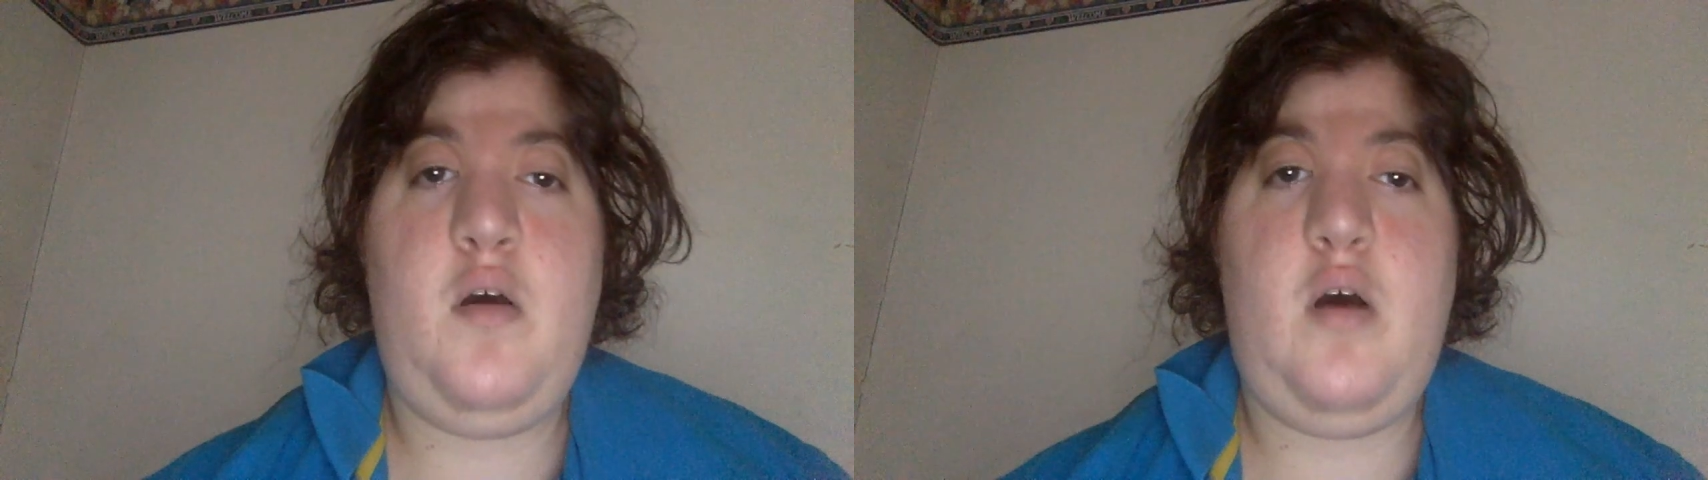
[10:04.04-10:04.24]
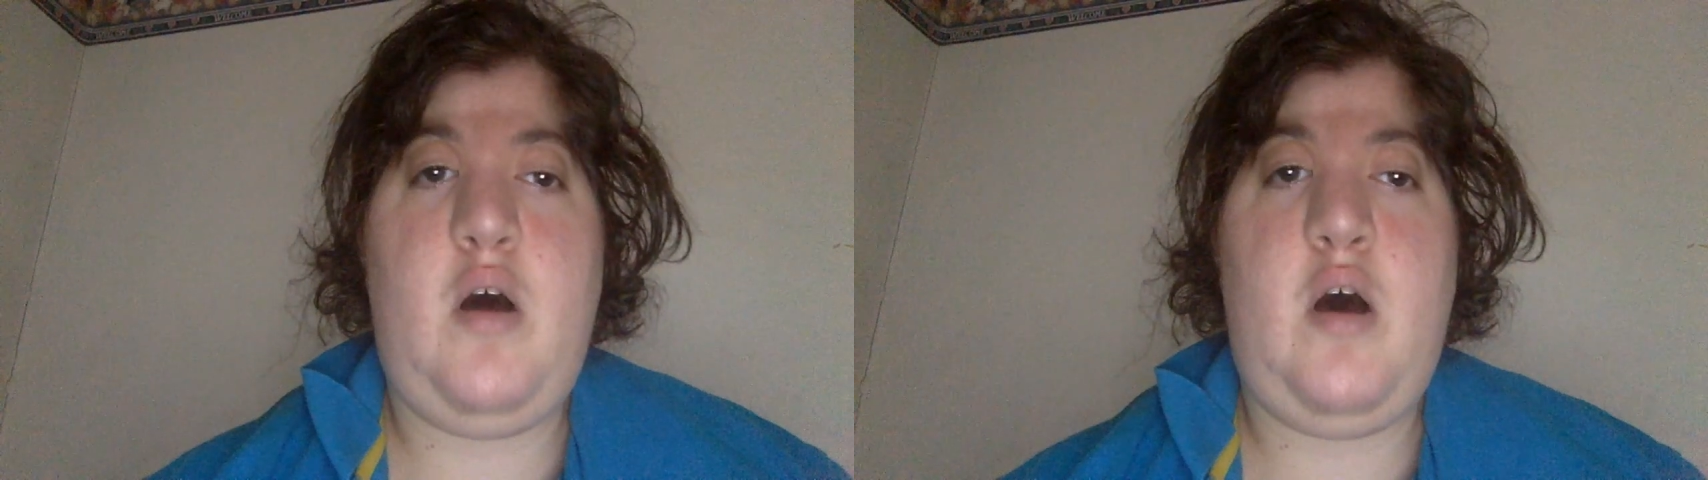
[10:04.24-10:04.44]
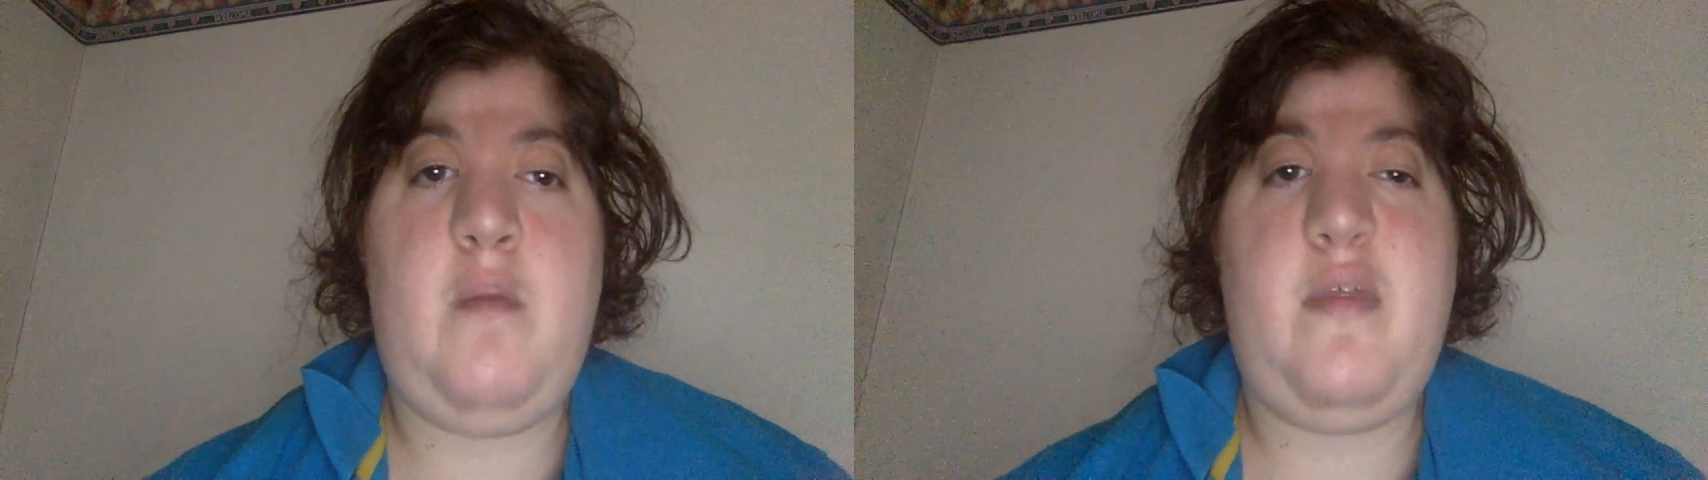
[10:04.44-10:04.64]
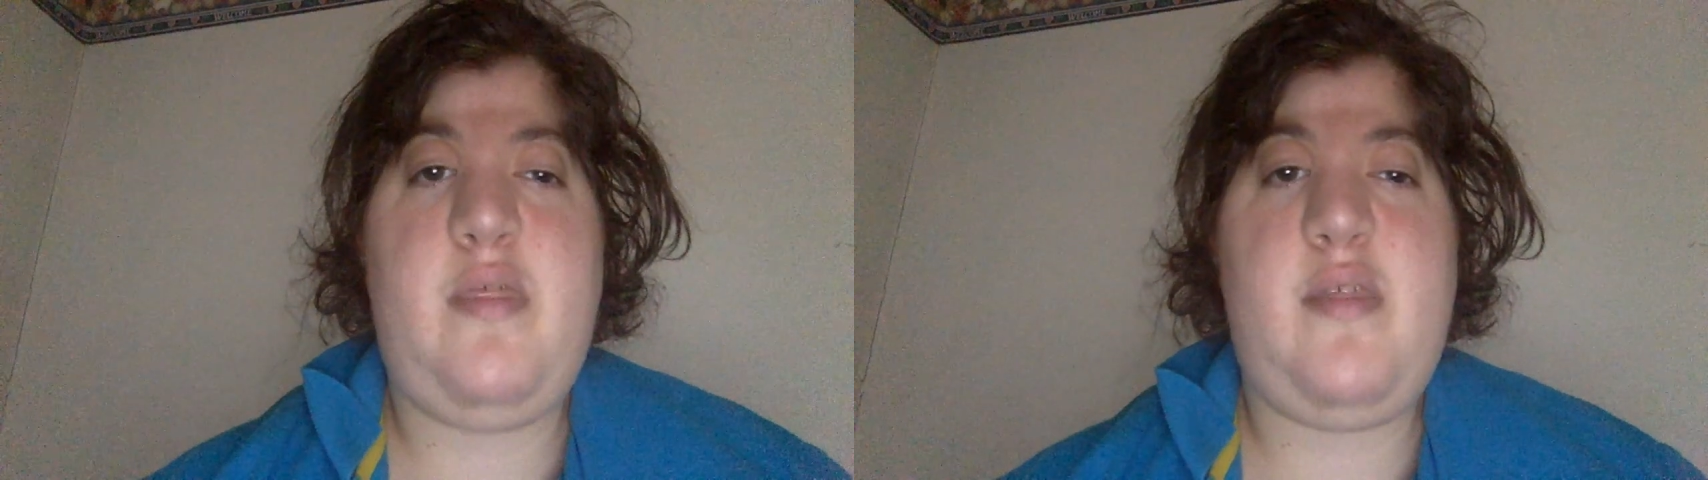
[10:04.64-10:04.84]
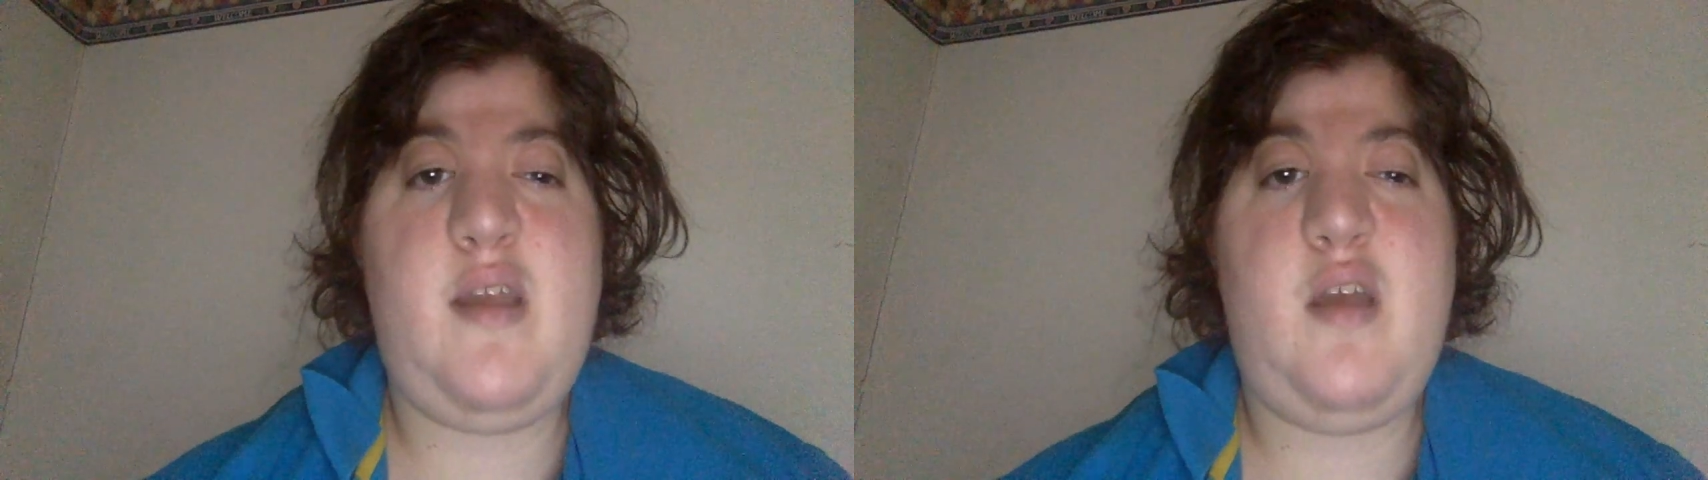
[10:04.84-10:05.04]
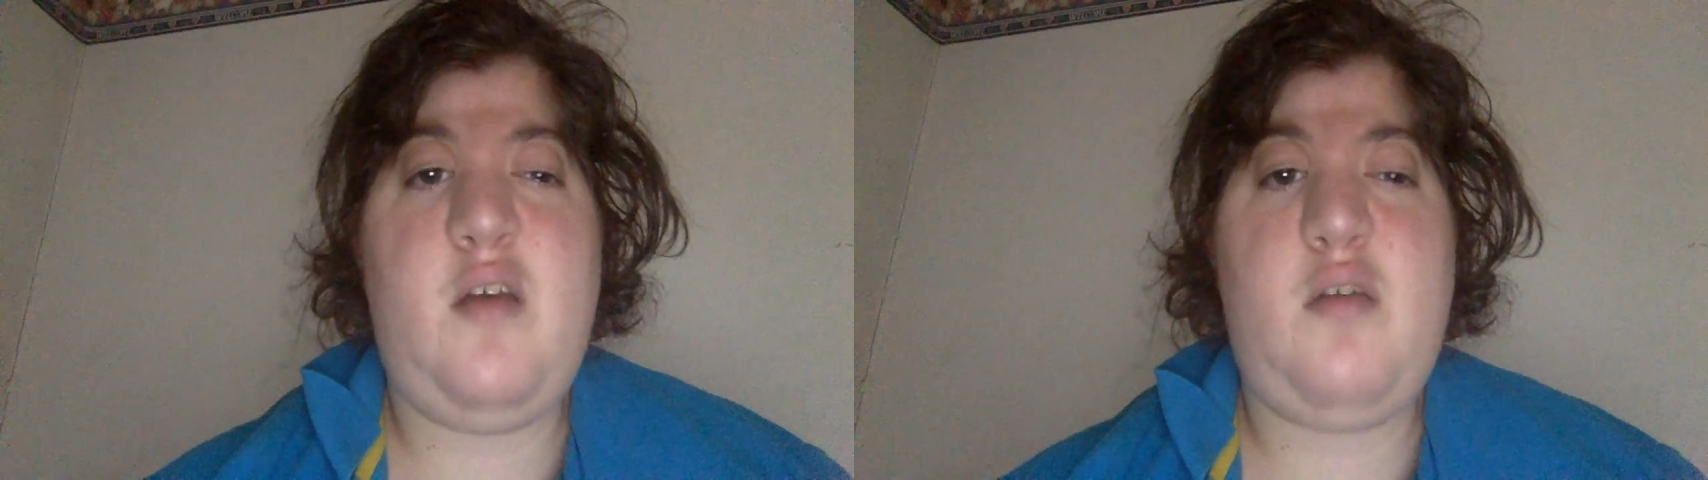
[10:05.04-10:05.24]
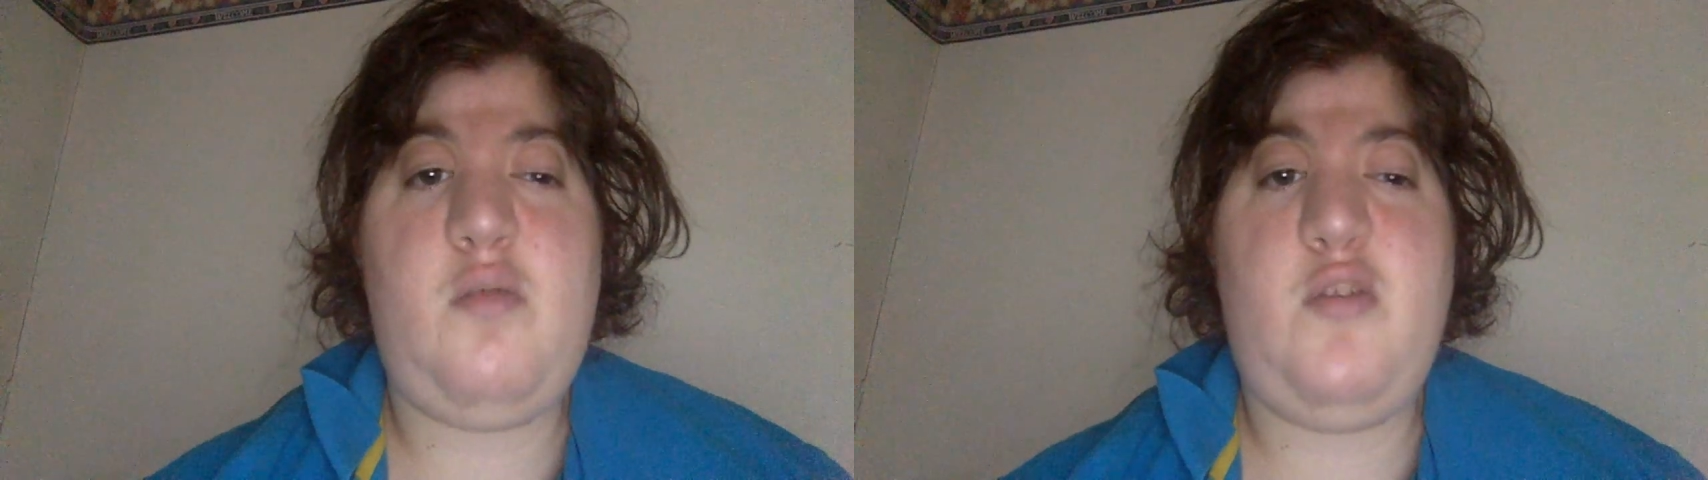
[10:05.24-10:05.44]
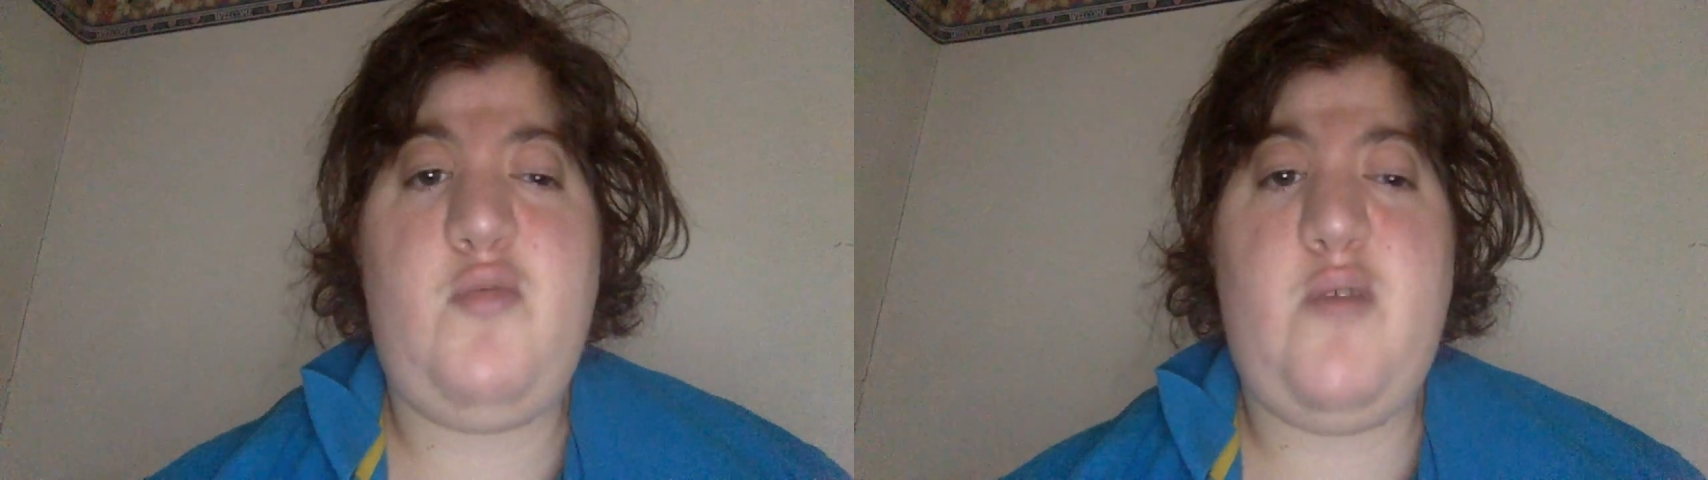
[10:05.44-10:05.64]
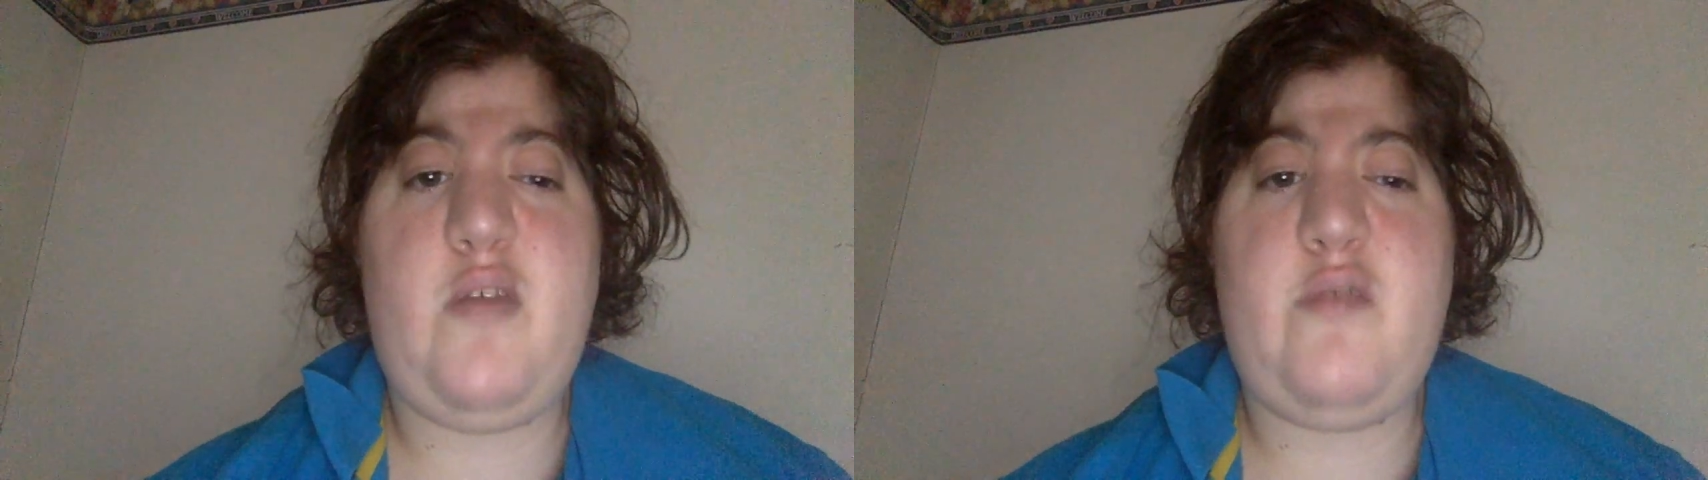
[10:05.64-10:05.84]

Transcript: I think he also won the West